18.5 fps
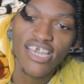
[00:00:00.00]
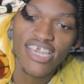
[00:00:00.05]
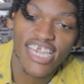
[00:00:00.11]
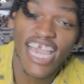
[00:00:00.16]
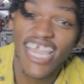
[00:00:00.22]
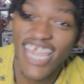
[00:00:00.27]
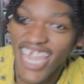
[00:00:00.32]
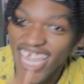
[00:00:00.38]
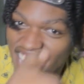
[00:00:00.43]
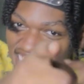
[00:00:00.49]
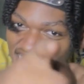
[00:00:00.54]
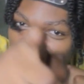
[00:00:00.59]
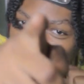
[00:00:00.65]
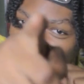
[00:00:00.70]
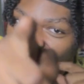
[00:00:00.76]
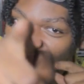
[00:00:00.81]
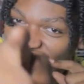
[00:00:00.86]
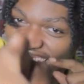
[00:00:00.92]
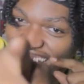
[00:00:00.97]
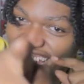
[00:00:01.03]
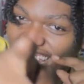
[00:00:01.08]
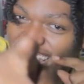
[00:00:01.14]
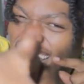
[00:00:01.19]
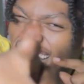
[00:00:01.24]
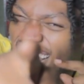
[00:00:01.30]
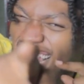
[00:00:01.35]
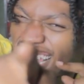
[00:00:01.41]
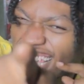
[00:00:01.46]
Keke Genkai is
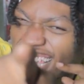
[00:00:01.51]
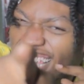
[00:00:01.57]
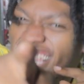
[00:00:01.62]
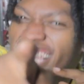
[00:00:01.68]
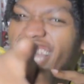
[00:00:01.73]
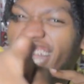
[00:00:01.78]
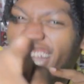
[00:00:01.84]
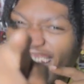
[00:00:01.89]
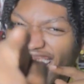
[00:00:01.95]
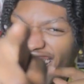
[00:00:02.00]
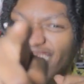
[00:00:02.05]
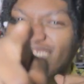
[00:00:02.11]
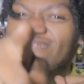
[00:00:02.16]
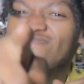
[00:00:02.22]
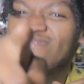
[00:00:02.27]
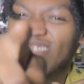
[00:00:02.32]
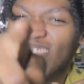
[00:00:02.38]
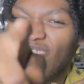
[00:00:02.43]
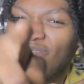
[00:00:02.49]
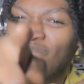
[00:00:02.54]
what the